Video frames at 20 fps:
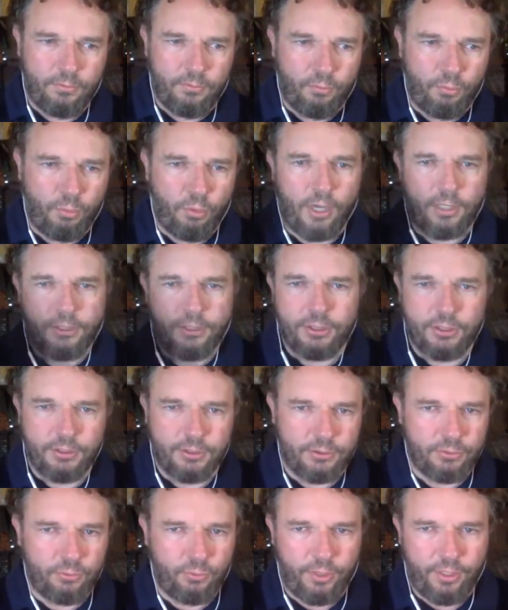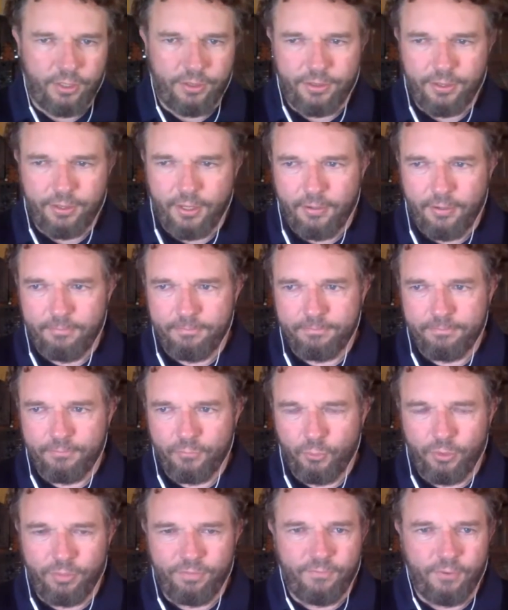brushes with um,
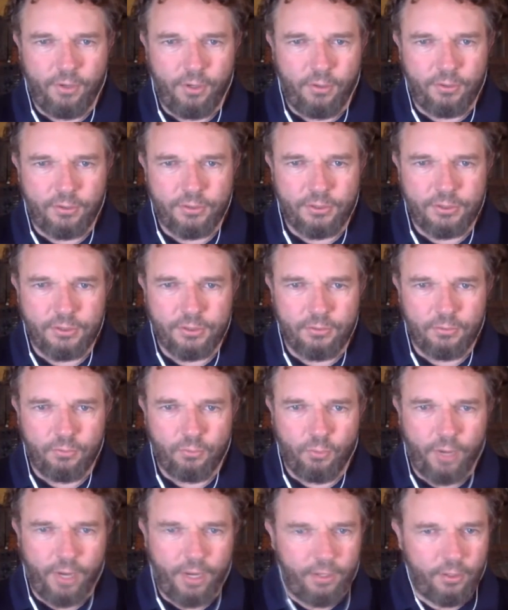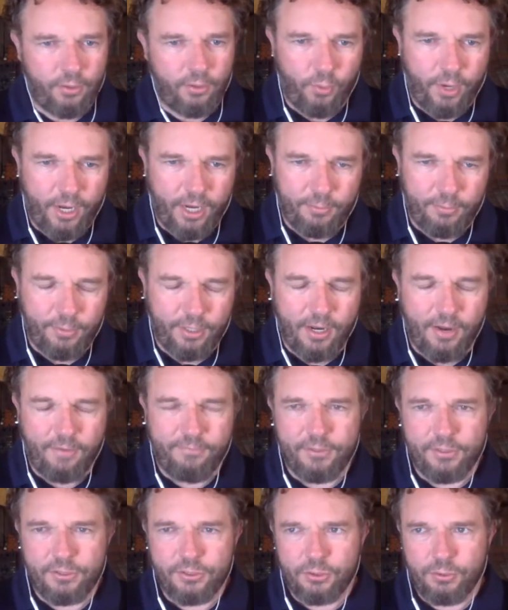with folks you know randomly
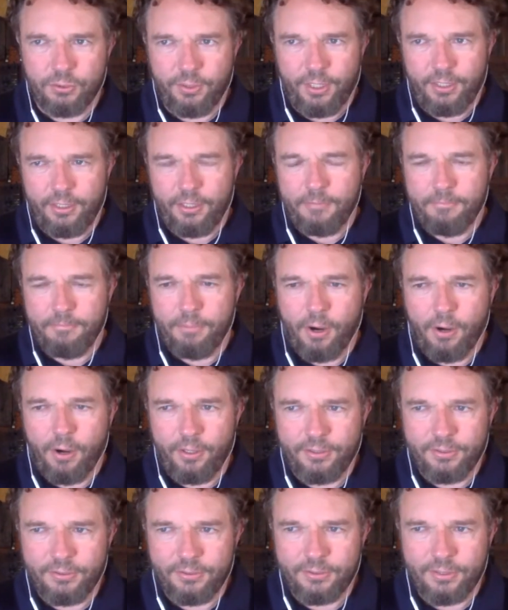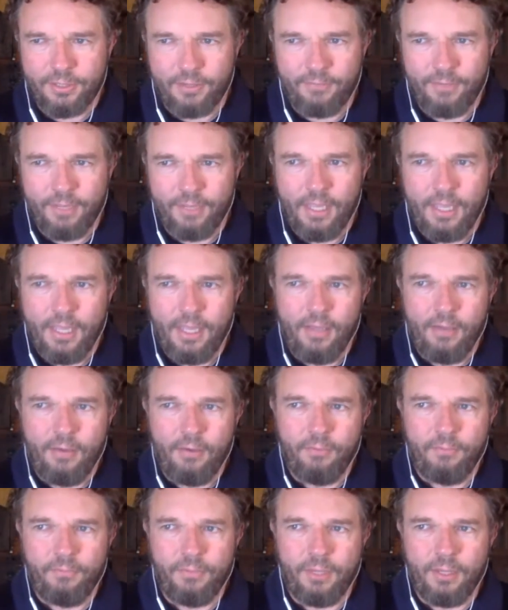off the street and at parties and stuff.
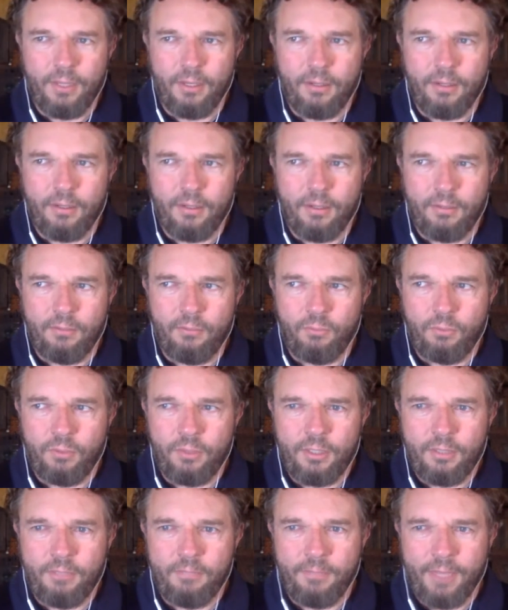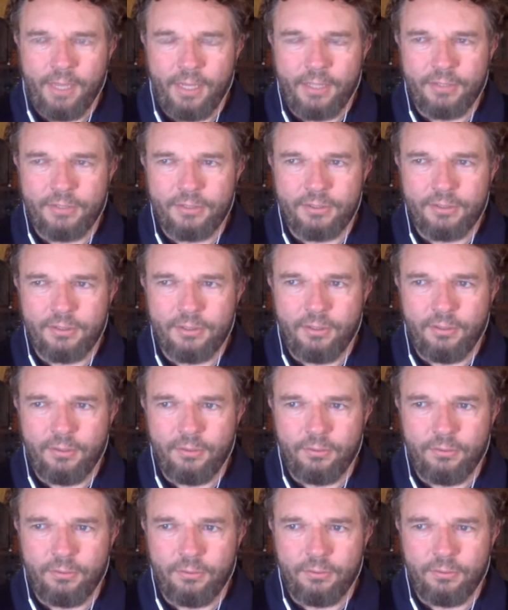It it really makes
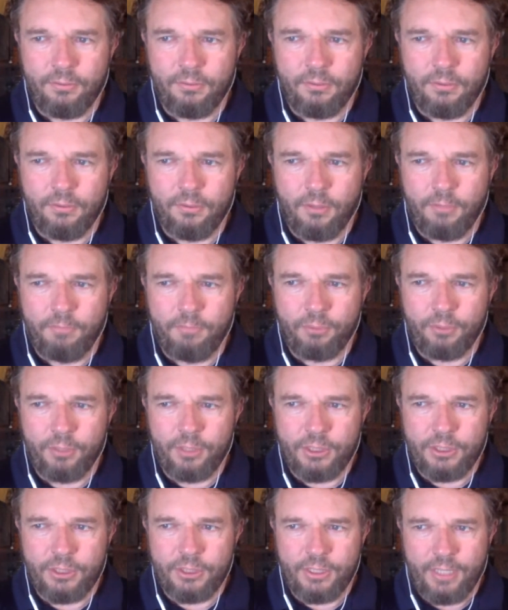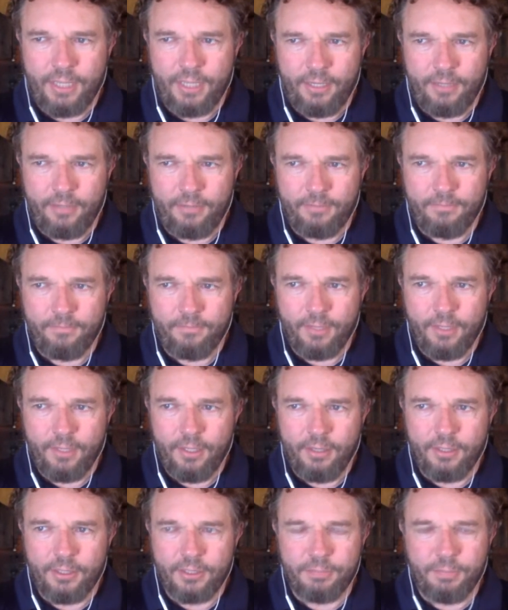you appreciate
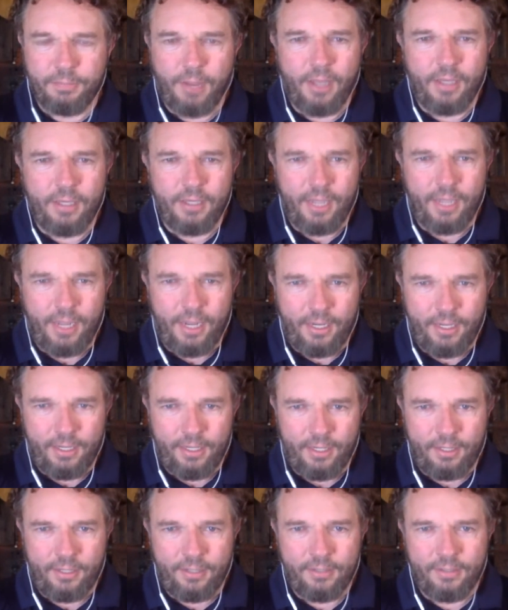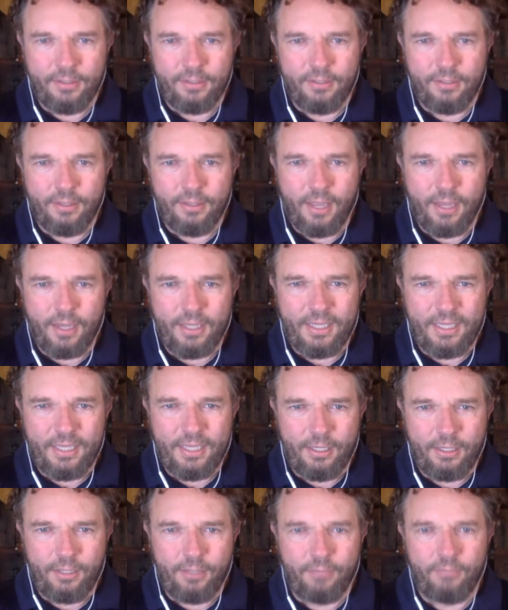the spontaneity that
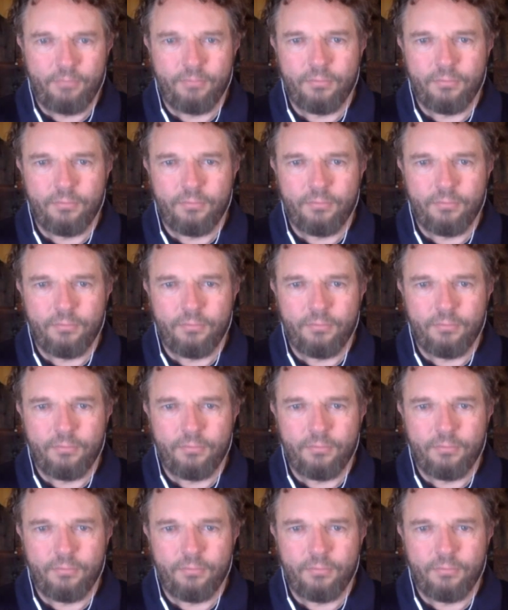he